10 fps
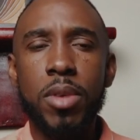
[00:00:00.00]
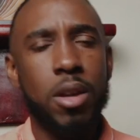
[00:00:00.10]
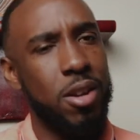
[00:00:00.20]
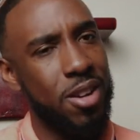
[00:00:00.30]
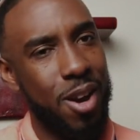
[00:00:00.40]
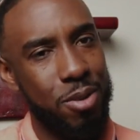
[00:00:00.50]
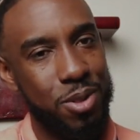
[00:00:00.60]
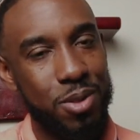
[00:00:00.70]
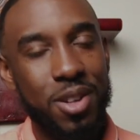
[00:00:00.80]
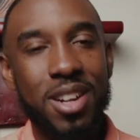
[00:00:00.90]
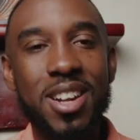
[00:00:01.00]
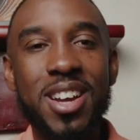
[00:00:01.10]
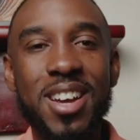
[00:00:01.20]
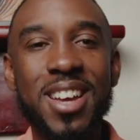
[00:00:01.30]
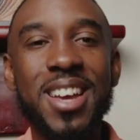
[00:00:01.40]

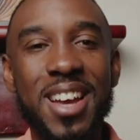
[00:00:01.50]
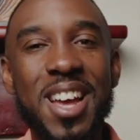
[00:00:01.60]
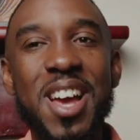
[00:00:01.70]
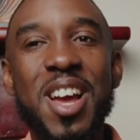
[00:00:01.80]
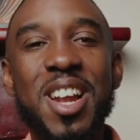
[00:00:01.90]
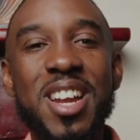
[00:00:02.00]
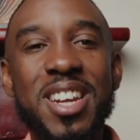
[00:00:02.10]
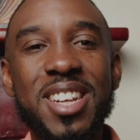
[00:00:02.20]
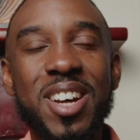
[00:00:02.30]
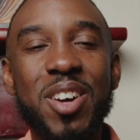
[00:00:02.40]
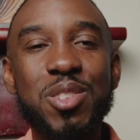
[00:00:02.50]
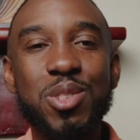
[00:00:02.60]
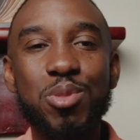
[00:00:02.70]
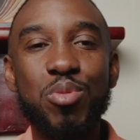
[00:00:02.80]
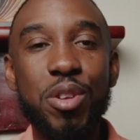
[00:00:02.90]
learning how to
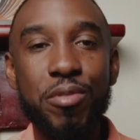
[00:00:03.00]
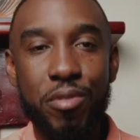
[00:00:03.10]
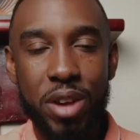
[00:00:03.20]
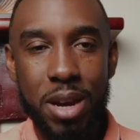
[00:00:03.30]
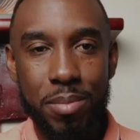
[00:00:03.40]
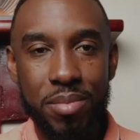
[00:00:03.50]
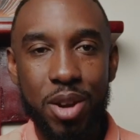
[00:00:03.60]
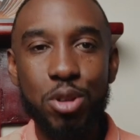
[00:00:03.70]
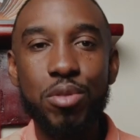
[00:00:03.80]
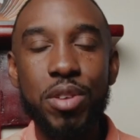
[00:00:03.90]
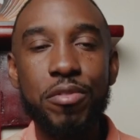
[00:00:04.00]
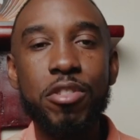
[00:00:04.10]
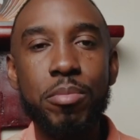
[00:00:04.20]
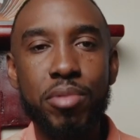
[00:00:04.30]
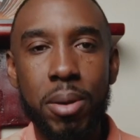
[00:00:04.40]

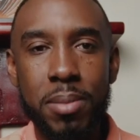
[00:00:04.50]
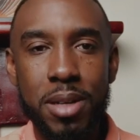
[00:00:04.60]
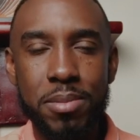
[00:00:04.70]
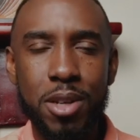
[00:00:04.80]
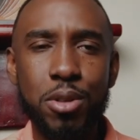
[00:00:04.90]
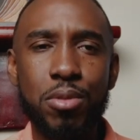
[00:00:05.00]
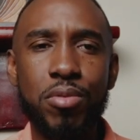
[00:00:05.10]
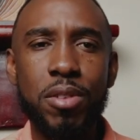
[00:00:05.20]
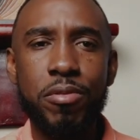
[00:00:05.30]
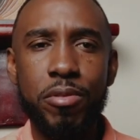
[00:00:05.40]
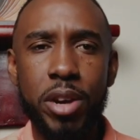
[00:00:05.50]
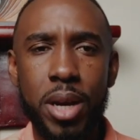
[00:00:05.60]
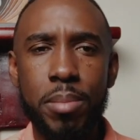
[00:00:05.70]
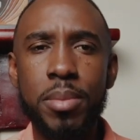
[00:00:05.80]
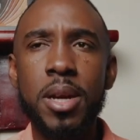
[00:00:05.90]
reframe problems, how to
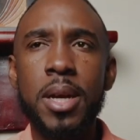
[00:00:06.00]
reframe